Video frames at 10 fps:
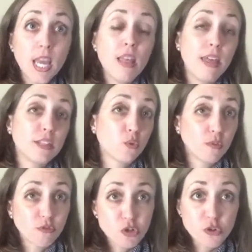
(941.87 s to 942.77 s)
that's
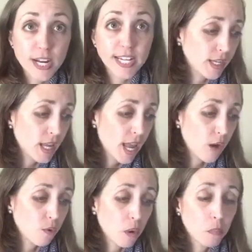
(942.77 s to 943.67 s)
refrigerated.
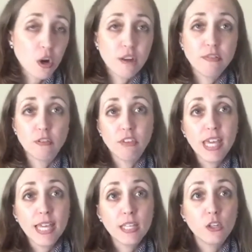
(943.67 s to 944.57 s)
And remember, if you're
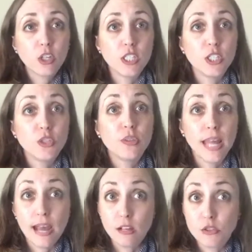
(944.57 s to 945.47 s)
vegan, you can do an
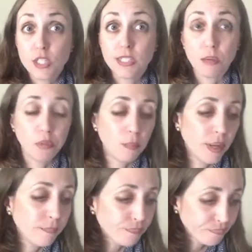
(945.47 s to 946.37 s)
algae
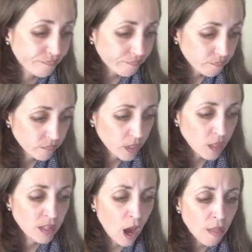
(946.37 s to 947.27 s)
supplement.
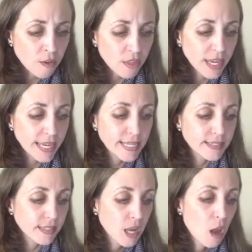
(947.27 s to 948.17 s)
The other thing
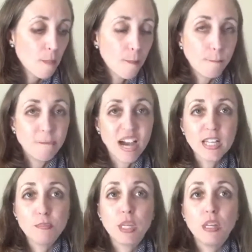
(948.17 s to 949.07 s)
is
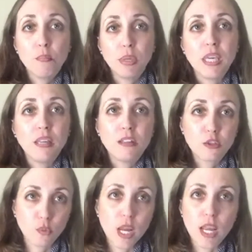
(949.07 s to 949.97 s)
vitamin
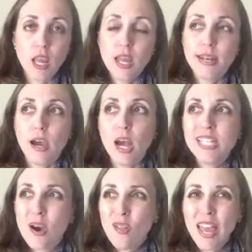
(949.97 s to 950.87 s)
B3. Now, I
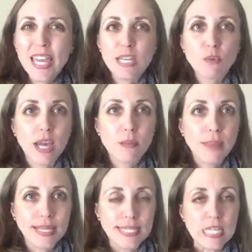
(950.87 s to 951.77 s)
don't like
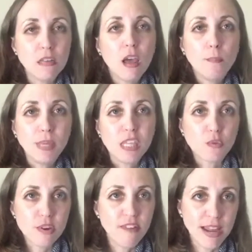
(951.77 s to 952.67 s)
recommending
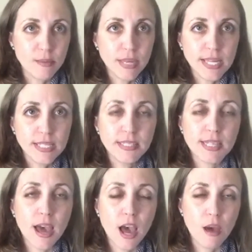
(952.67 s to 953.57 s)
B3 vitamins
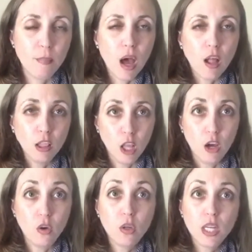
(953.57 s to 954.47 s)

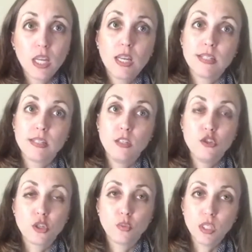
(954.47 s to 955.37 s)
alone. You
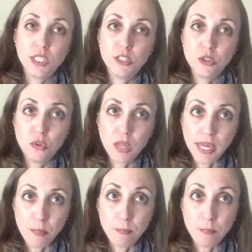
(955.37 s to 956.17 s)
should really do like a